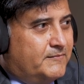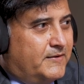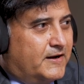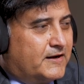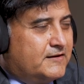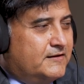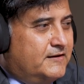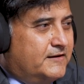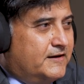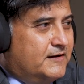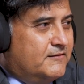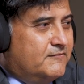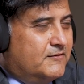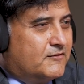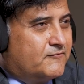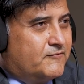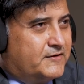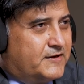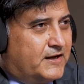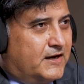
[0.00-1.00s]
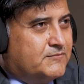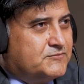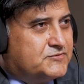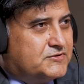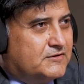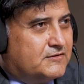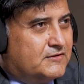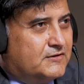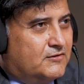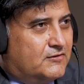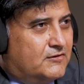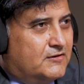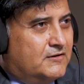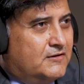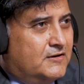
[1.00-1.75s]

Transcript: Back in India, I worked for timeshares and all.